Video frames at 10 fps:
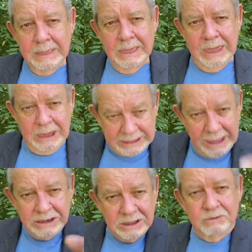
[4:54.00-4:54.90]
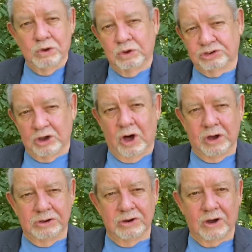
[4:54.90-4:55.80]
He can give you a song
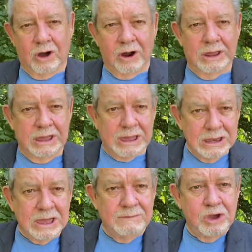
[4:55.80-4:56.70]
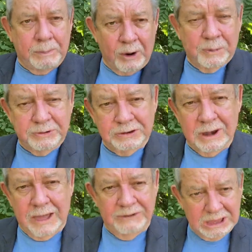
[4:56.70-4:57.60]
in your heart. He can give you a purpose in
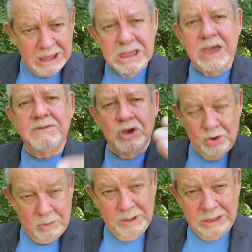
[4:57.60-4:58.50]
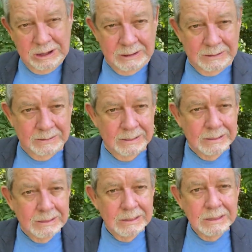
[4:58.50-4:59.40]
life. He can give you a new beginning.
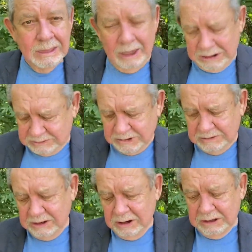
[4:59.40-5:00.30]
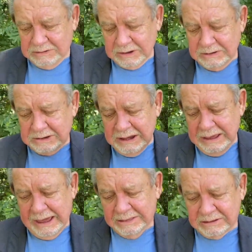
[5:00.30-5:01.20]
And he says here, he says, and he has